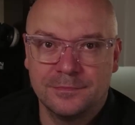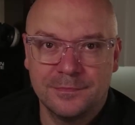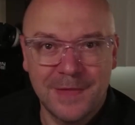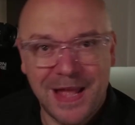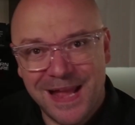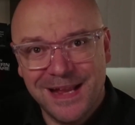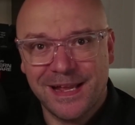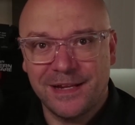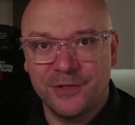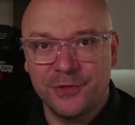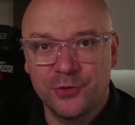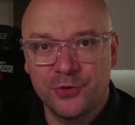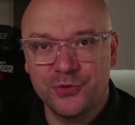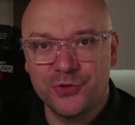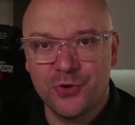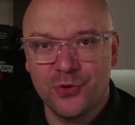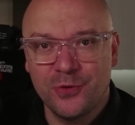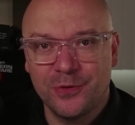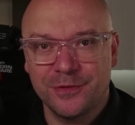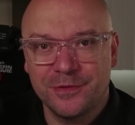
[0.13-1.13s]
I got a new
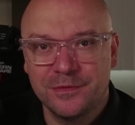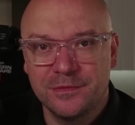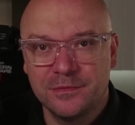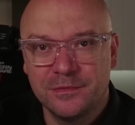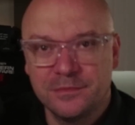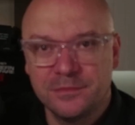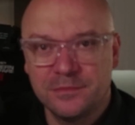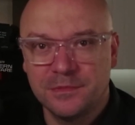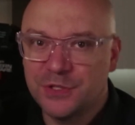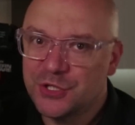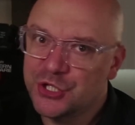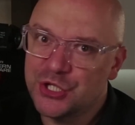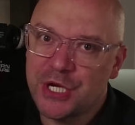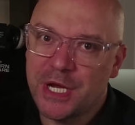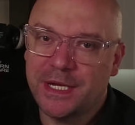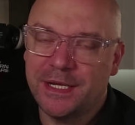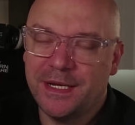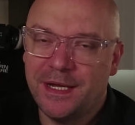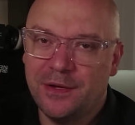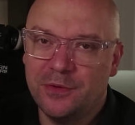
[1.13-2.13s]
controller. Let's check
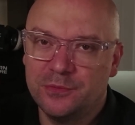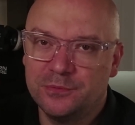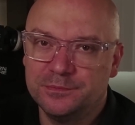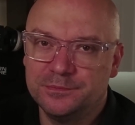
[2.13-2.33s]
it out.